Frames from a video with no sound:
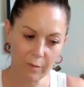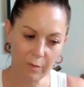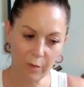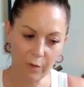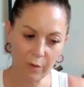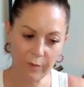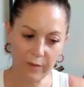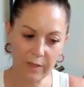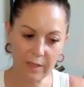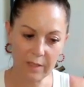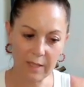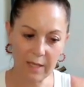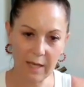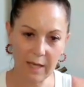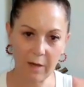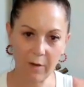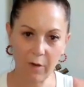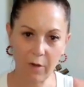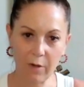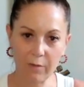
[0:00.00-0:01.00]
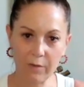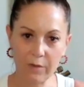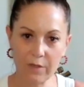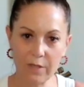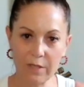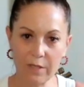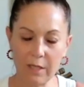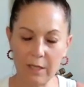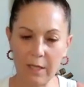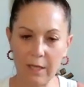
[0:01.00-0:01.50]
And moving now
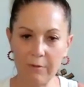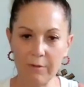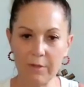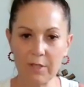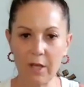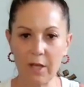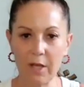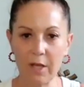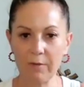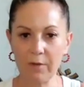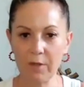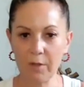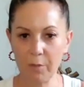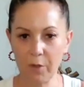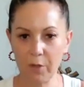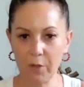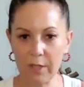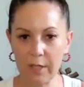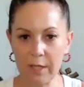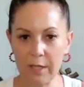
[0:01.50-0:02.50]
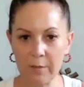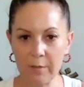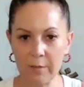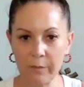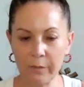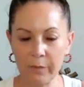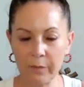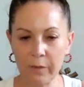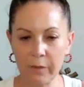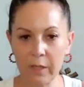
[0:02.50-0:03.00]
over to the left side of the
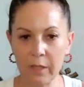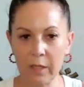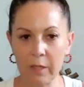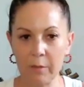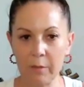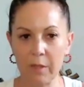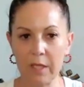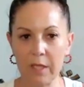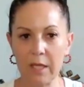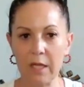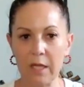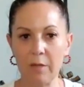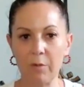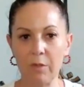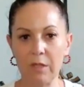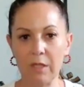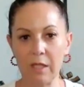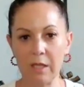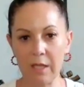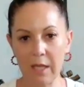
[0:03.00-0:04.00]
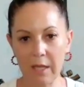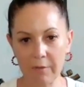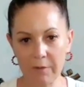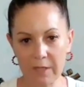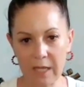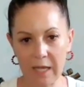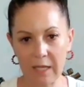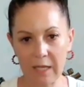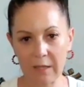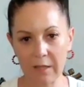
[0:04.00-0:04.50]
body, beginning with the
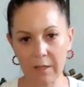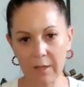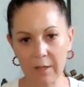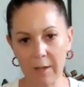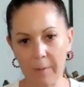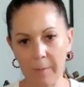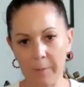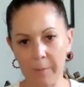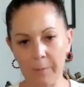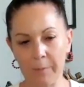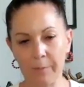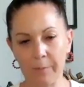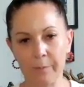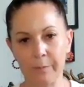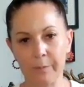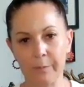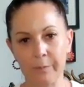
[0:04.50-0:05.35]
left hand thumb.